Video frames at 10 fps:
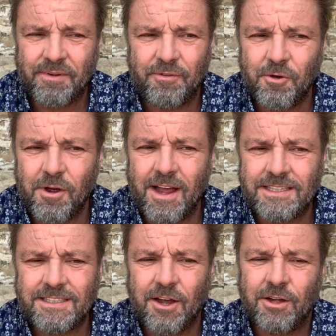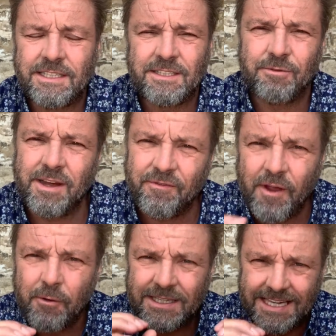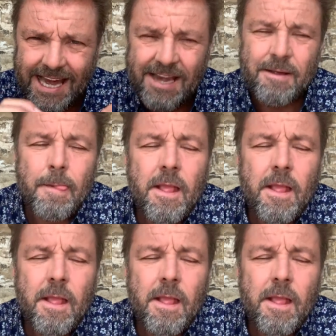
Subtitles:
before I started to really focus in